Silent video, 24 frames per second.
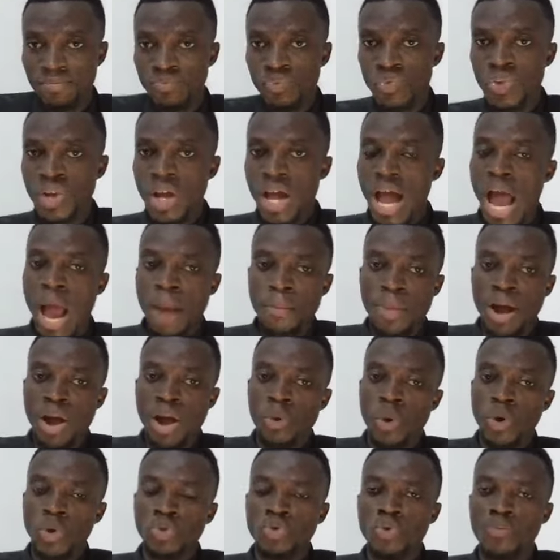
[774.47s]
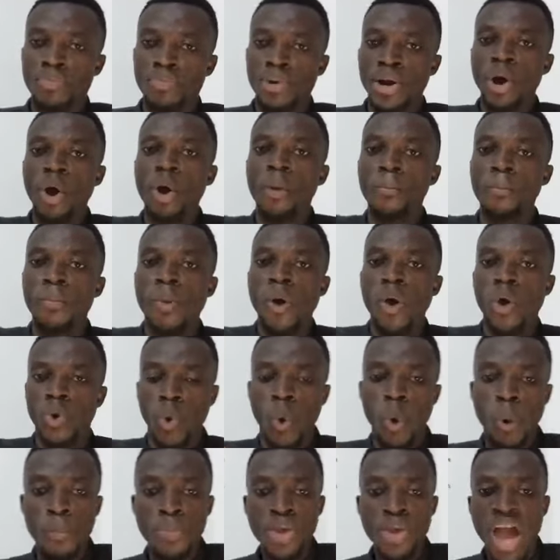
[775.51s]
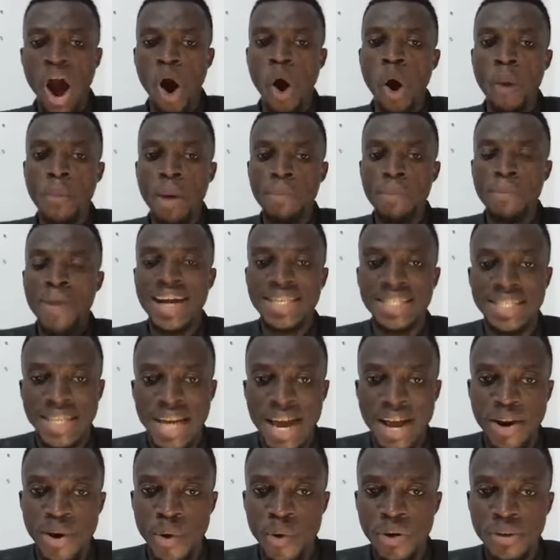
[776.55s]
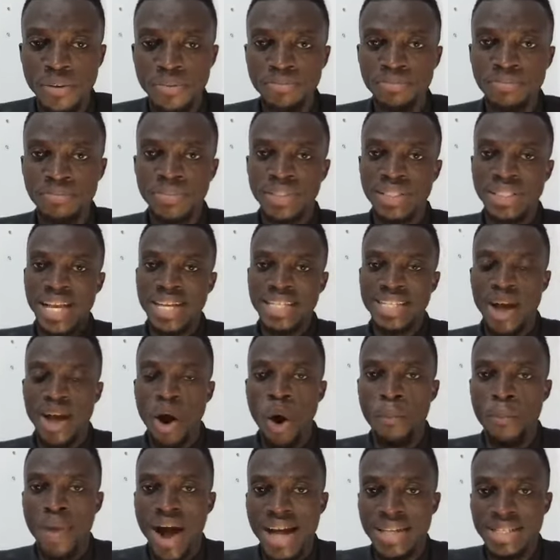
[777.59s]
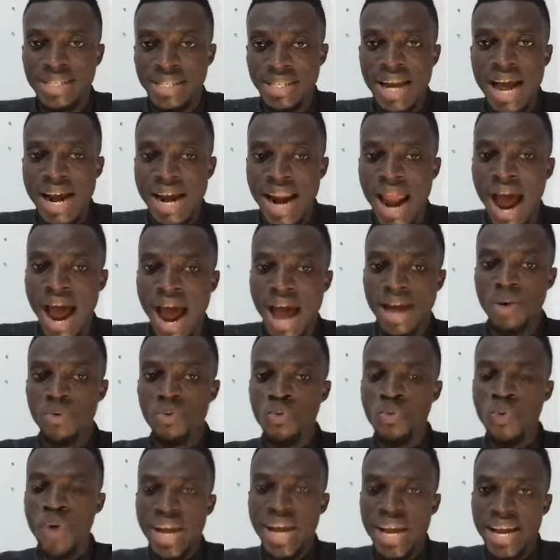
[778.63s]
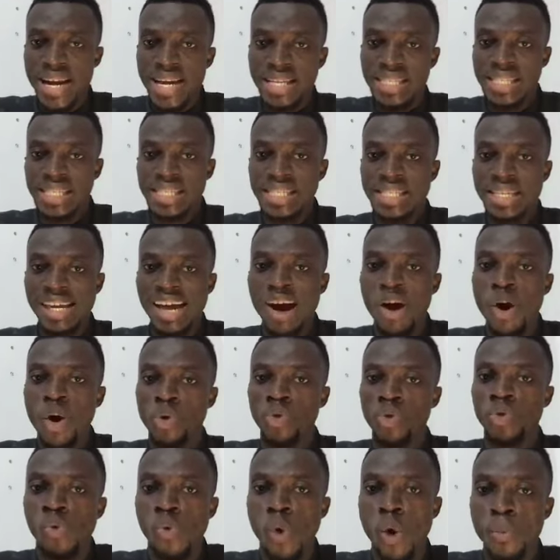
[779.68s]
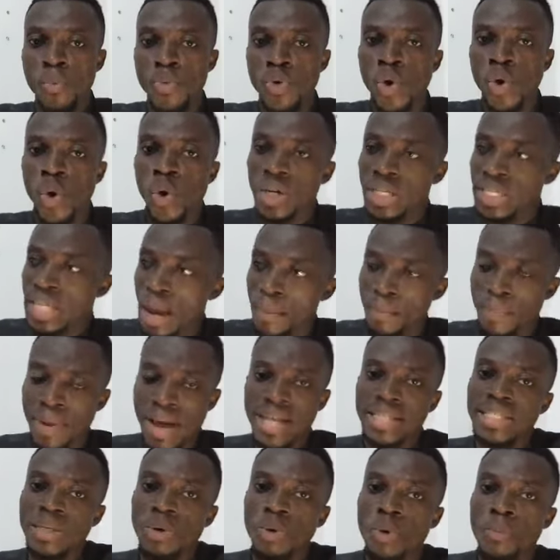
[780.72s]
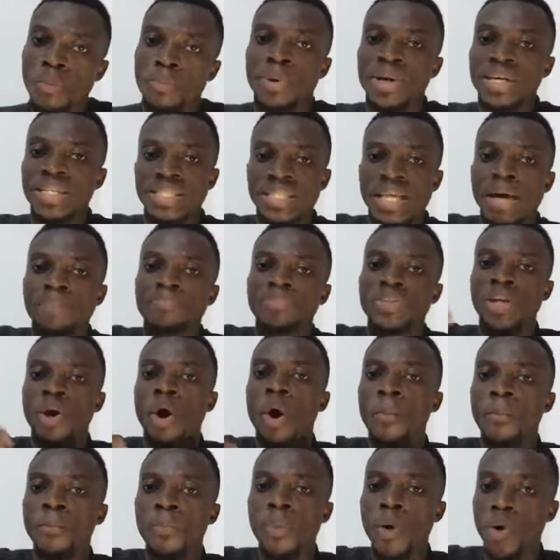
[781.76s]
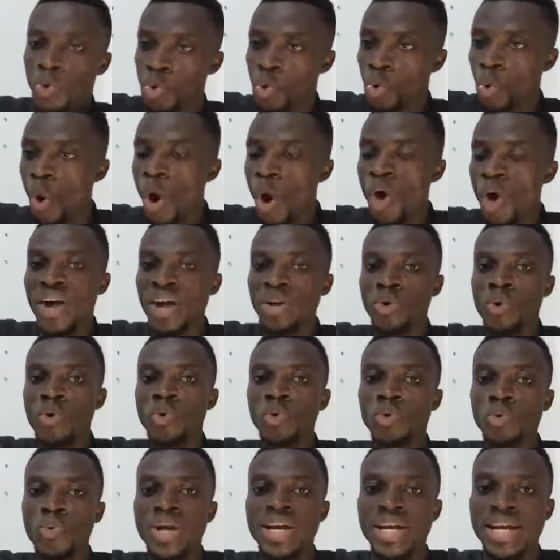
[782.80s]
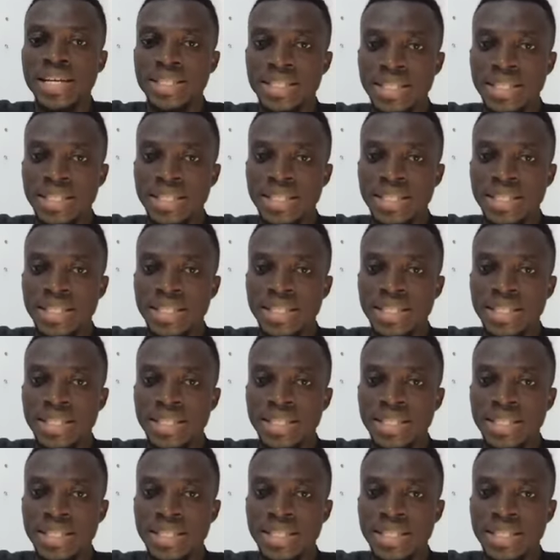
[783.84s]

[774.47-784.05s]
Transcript: I might want to bring on board obia obe partner no. I said, partner na weaknesses na on woman, that person will bring something on board to cover those weaknesses.